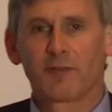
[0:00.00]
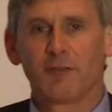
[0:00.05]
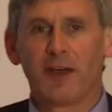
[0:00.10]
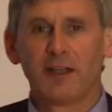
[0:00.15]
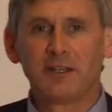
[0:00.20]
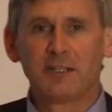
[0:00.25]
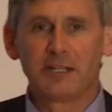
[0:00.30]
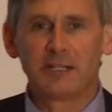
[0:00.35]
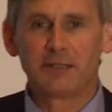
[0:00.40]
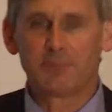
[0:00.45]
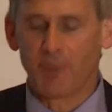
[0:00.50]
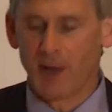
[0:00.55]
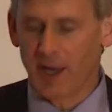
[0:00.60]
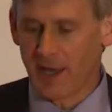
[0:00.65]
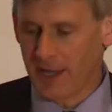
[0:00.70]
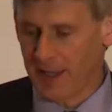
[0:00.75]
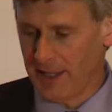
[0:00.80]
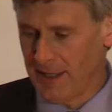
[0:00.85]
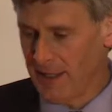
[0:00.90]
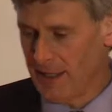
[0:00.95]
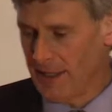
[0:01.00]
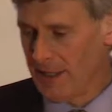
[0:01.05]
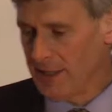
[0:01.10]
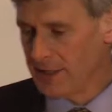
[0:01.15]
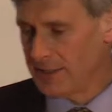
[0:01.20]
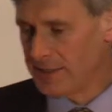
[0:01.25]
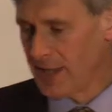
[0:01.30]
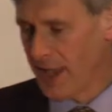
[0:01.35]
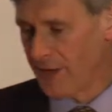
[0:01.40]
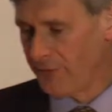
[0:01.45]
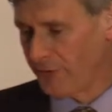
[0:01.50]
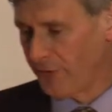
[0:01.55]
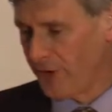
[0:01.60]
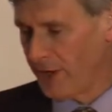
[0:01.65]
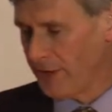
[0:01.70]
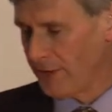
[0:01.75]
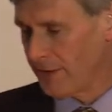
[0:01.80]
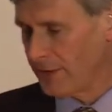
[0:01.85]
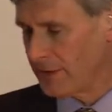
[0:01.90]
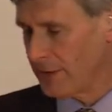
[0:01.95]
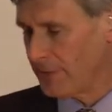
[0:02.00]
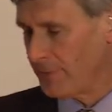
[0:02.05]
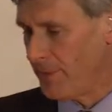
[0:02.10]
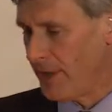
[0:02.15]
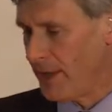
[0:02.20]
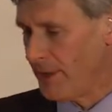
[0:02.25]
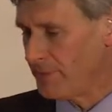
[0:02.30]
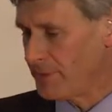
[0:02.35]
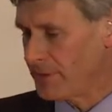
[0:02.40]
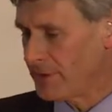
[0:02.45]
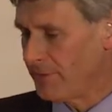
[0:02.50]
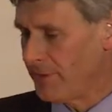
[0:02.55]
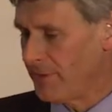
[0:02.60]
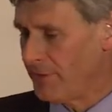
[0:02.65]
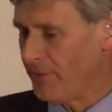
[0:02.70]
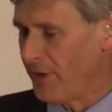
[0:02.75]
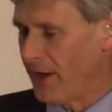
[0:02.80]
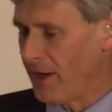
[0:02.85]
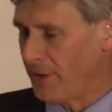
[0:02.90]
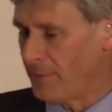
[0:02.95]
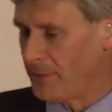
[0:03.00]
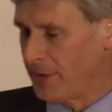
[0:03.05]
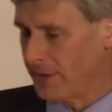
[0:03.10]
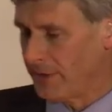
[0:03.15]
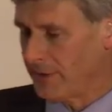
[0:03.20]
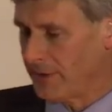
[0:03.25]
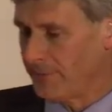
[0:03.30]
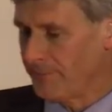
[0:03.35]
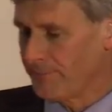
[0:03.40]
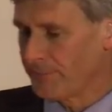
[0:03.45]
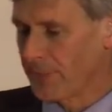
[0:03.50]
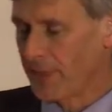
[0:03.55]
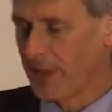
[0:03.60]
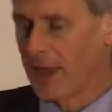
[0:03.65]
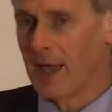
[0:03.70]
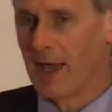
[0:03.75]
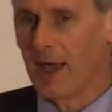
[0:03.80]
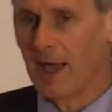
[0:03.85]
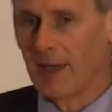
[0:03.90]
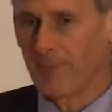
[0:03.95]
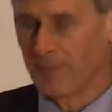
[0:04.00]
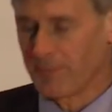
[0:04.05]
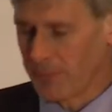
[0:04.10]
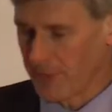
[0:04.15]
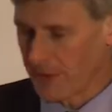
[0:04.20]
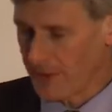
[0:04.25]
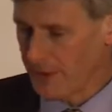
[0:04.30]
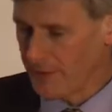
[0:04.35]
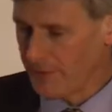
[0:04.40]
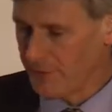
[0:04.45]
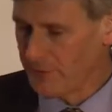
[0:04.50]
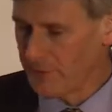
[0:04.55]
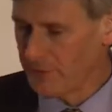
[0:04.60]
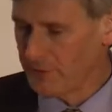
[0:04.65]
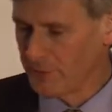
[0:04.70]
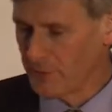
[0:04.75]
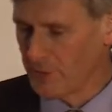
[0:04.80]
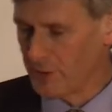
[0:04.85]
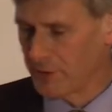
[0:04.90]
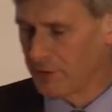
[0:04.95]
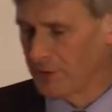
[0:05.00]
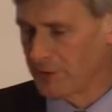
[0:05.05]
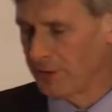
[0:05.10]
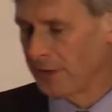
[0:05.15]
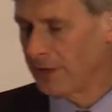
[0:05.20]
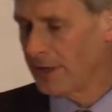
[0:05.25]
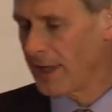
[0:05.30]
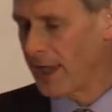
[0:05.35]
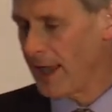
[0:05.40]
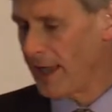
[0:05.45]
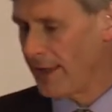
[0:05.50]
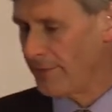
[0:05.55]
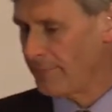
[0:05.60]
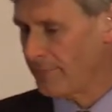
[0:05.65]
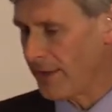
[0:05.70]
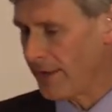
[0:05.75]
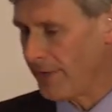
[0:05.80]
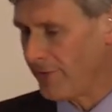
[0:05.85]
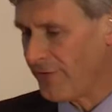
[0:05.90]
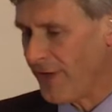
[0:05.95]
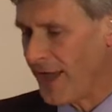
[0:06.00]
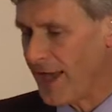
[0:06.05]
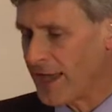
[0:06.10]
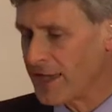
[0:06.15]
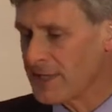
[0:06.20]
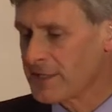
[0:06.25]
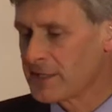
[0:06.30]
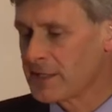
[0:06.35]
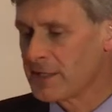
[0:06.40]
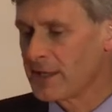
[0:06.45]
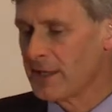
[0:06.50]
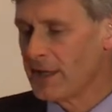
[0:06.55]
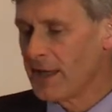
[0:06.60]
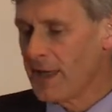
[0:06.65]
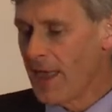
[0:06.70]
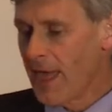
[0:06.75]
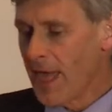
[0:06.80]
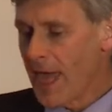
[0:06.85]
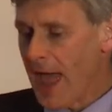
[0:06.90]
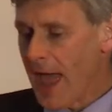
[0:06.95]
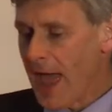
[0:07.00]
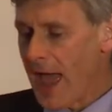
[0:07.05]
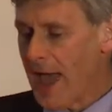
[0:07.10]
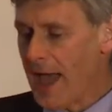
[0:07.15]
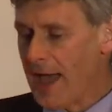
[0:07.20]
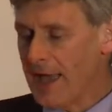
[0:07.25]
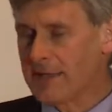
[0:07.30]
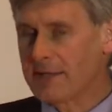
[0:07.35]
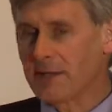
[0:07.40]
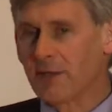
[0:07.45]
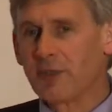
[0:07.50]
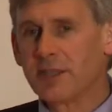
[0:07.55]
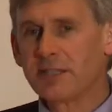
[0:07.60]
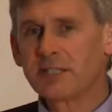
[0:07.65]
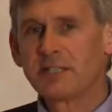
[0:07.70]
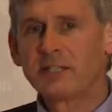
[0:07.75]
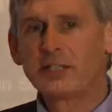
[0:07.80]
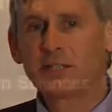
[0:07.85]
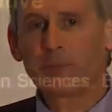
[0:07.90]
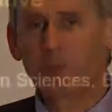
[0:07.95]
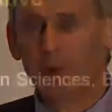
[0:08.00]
funded by DEFRA, the Department of Environment, Food and Rural Affairs. And this is a